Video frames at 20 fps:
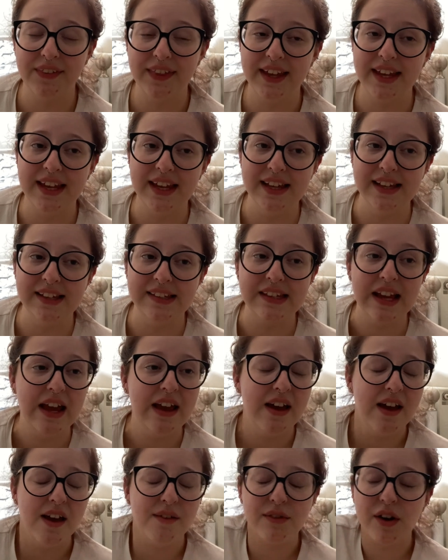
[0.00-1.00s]
that he's
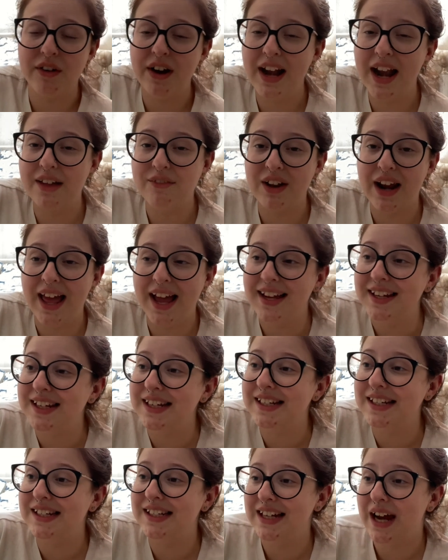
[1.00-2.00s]
very level-headed
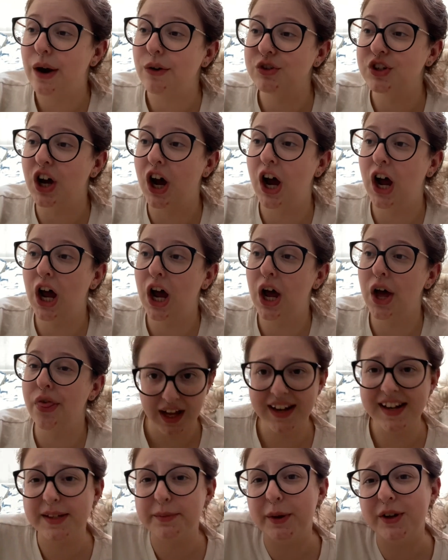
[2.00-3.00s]
and down to earth,
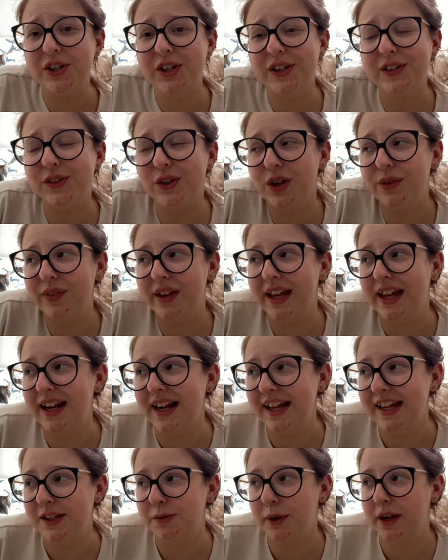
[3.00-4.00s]
and especially in Song of
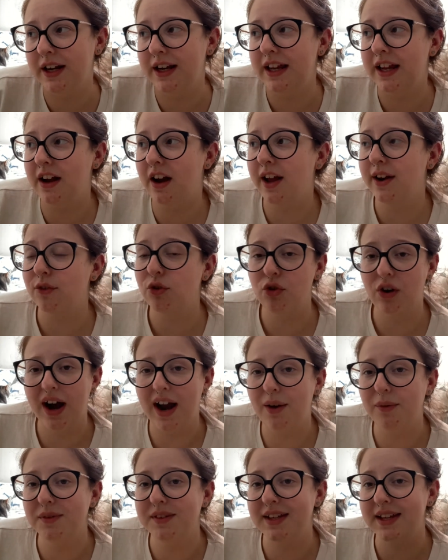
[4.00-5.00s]
Achilles when he kind of
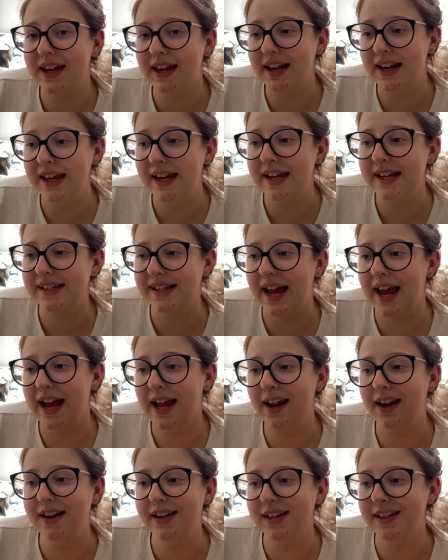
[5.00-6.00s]
grounds Achilles
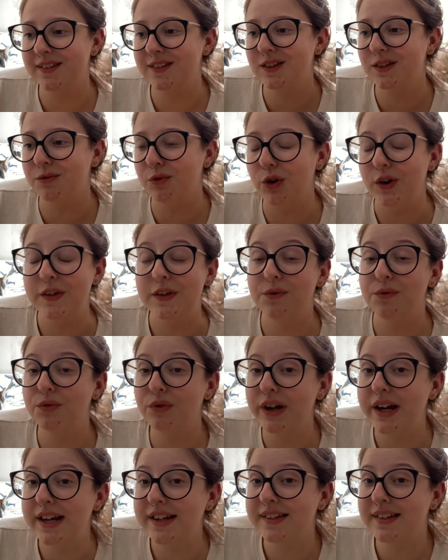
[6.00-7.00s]
and is the voice of
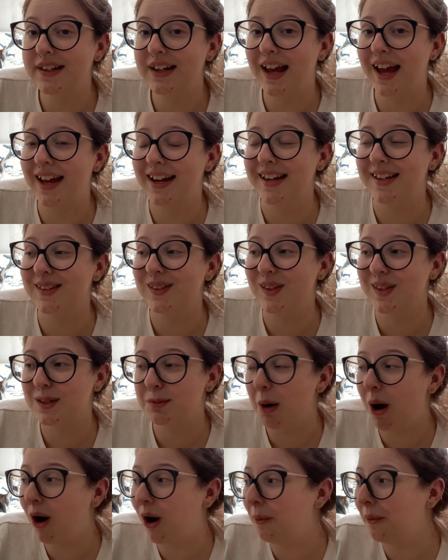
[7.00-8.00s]
reason and is the
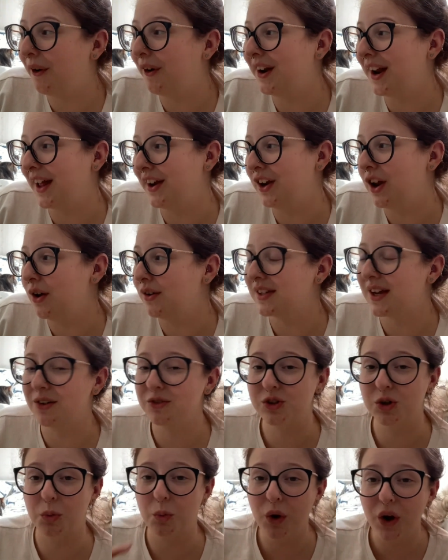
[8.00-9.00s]
smart one and knows how
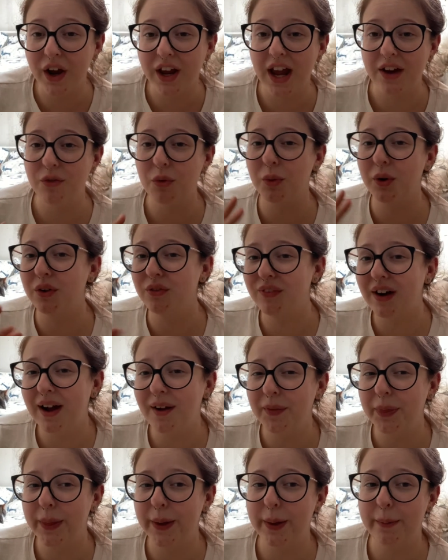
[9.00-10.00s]
to work everyone
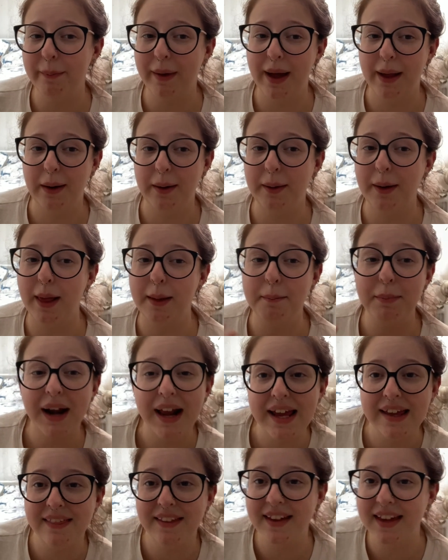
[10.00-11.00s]
around them and like
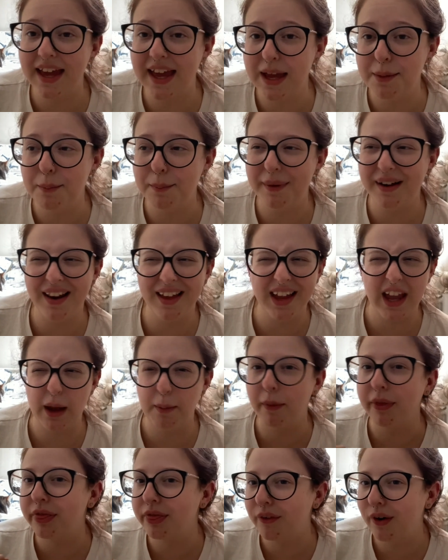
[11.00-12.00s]
play the game, a bit like Game
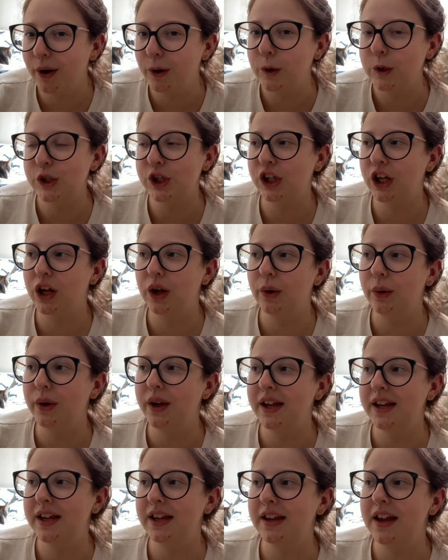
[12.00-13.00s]
of Thrones, you know.
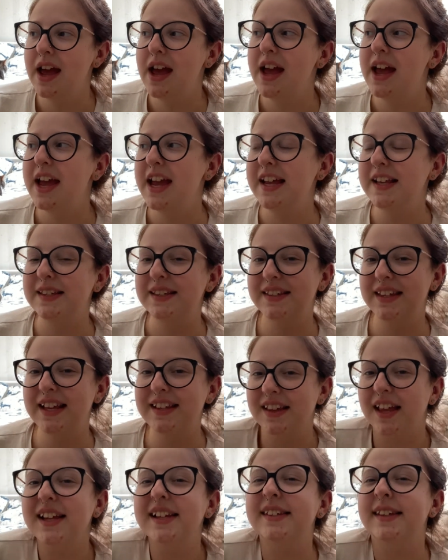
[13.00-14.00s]

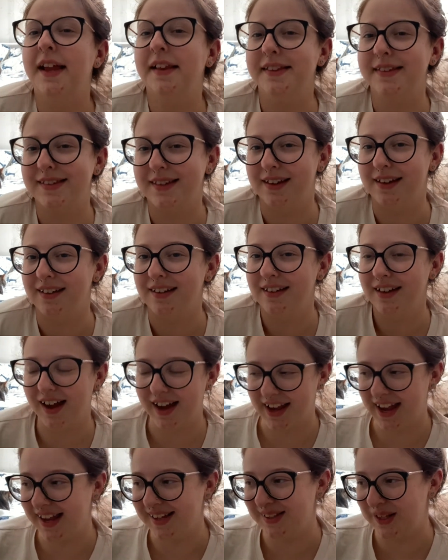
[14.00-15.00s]
It's like Sansa, I
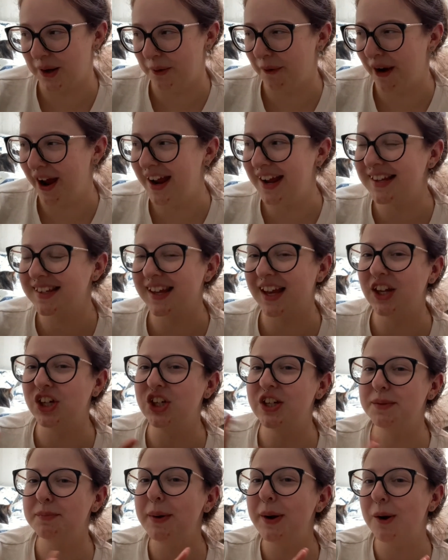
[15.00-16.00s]
guess, in a way. It's like
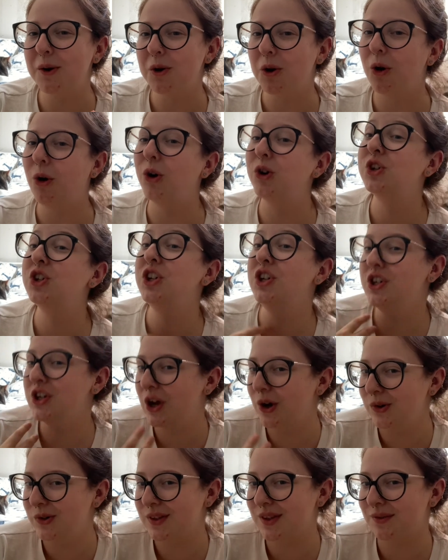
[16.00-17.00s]
she's been at court, she
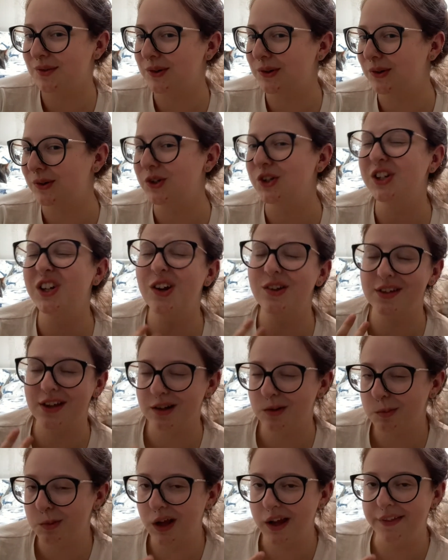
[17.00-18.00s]
knows the rules, she knows how
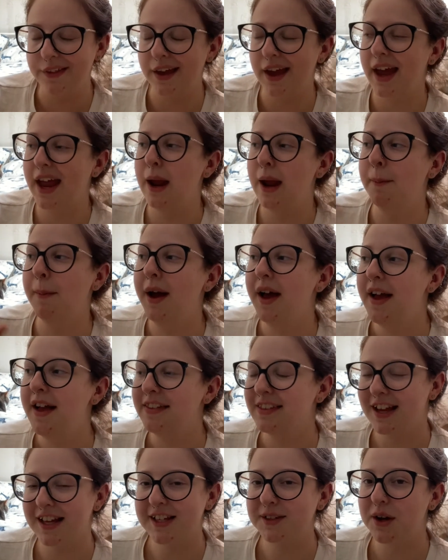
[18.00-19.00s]
to play the game.
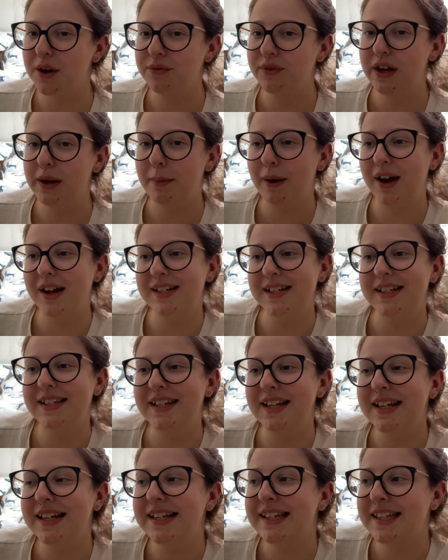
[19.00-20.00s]
That's how I feel about
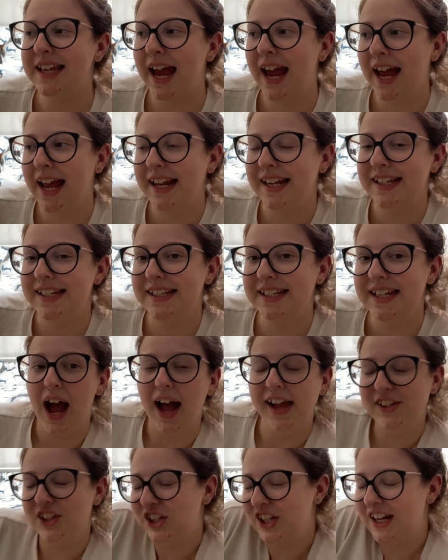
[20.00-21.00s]
Odysseus, and I
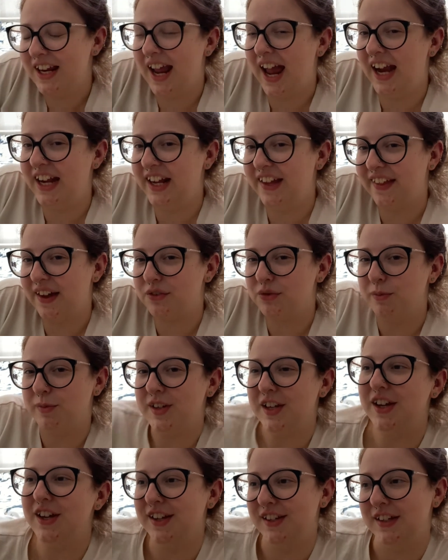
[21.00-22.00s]
just didn't get any of that from
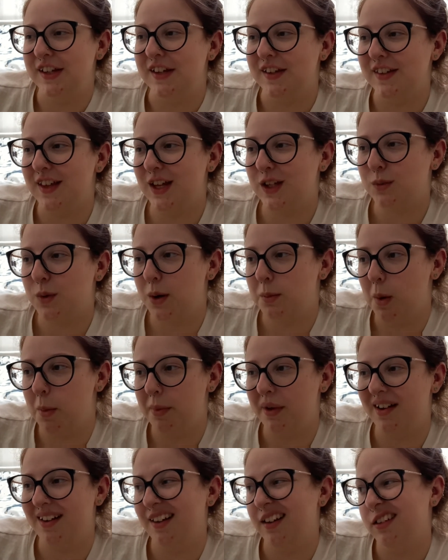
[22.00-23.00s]
Circe, so that's why I'm a
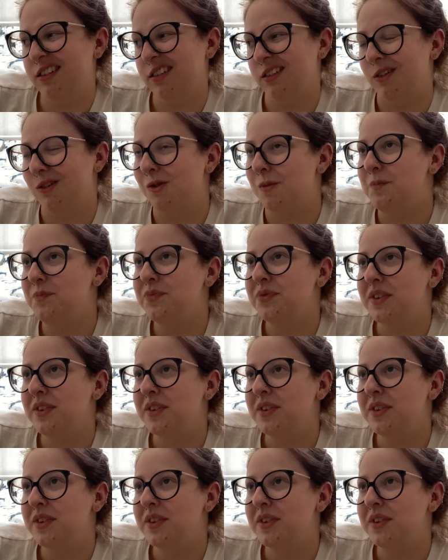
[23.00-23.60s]
bit like, oh.